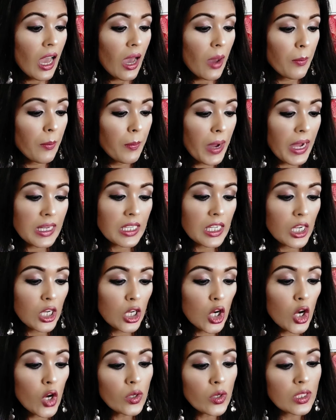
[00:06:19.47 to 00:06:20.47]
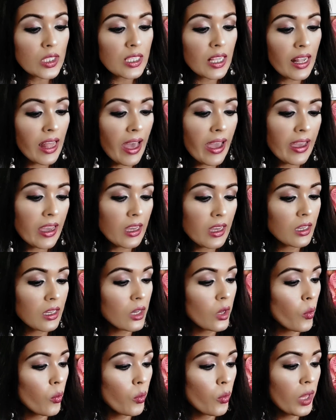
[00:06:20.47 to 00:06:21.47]
but it looks like
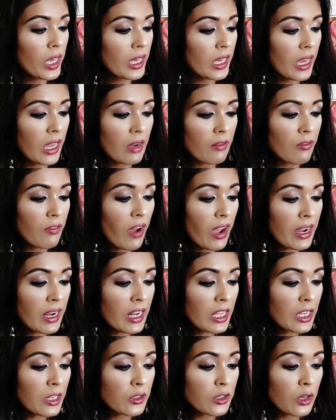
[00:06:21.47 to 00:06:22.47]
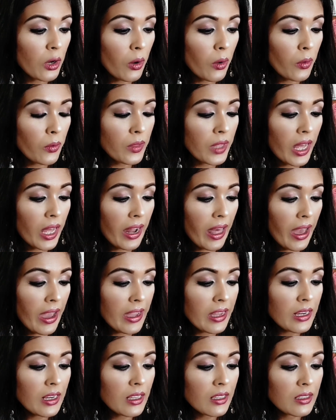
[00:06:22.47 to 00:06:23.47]
we can finally draw the
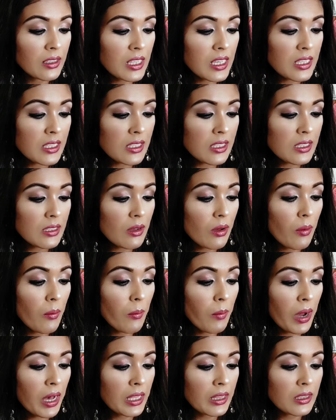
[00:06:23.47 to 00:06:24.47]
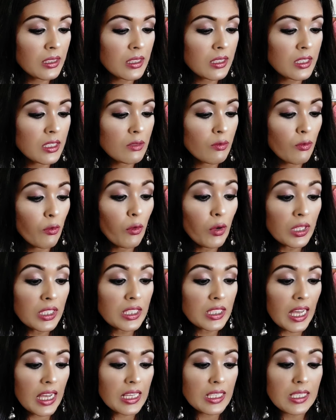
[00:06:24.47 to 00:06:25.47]
line. This month's
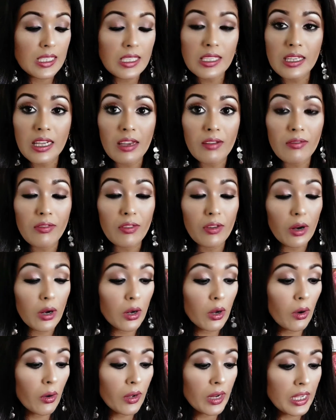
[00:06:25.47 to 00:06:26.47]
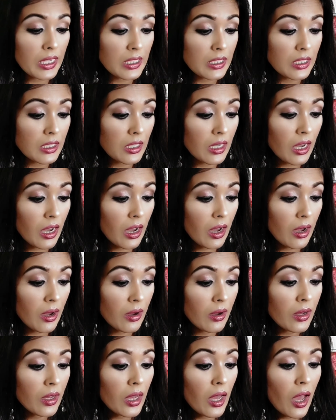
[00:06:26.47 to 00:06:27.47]
full-size Steve Laurent
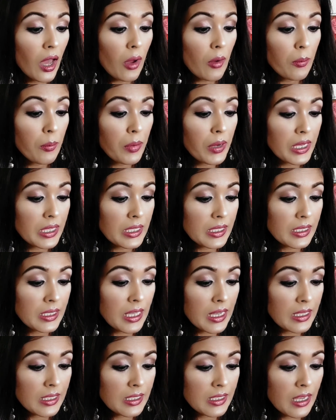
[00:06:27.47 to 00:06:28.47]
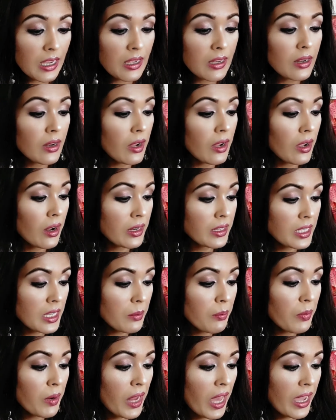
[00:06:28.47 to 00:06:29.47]
Precision
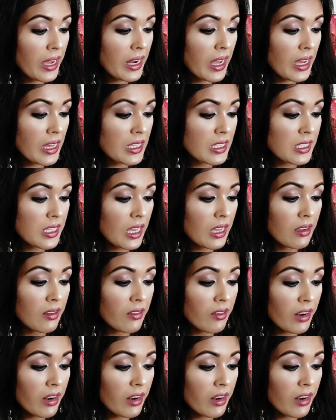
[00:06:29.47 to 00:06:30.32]
Tip Liner is a